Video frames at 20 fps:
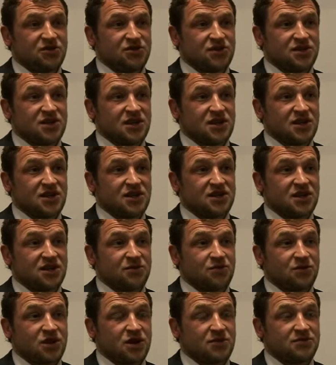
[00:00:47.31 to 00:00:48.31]
You
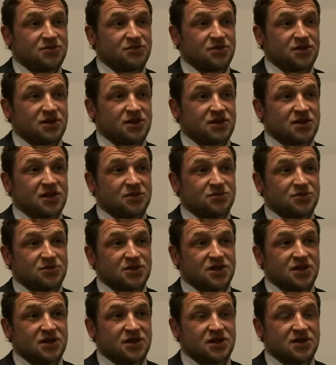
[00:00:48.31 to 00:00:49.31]
take what comes with
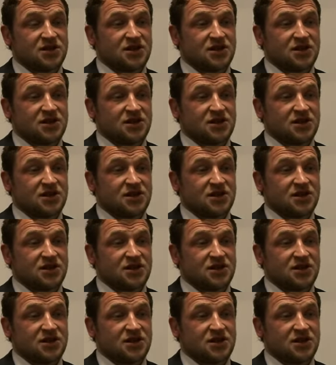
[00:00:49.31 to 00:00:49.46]
the